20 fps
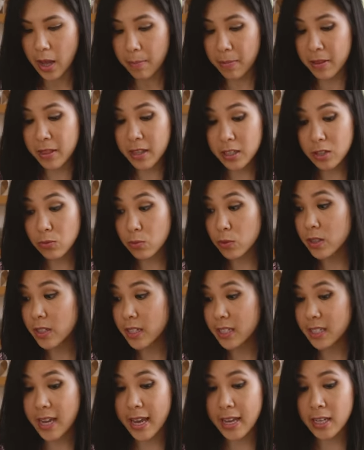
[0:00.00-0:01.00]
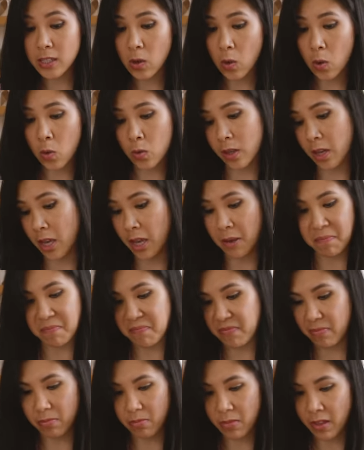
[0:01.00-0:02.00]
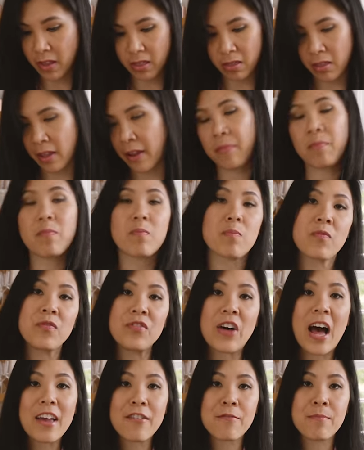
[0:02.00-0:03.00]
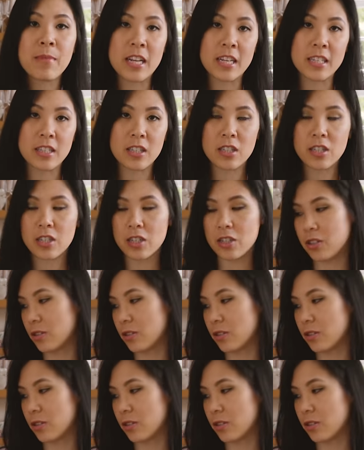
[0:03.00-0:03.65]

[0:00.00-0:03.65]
But this really takes only like five minutes to